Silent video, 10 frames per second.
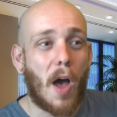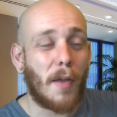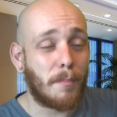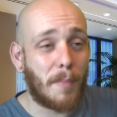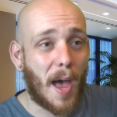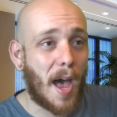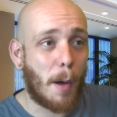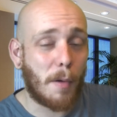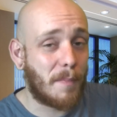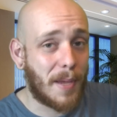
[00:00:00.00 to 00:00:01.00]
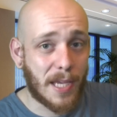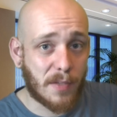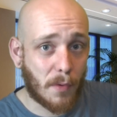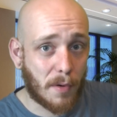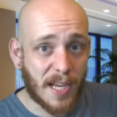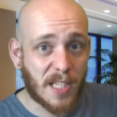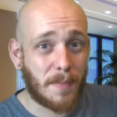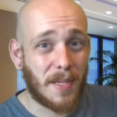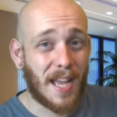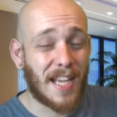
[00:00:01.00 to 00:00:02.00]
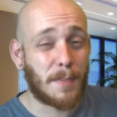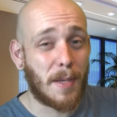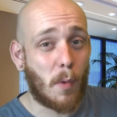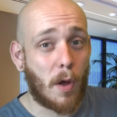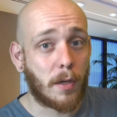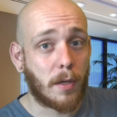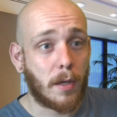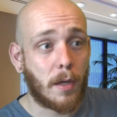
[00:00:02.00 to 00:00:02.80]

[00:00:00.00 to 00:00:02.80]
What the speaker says: on par with PS4 and XP1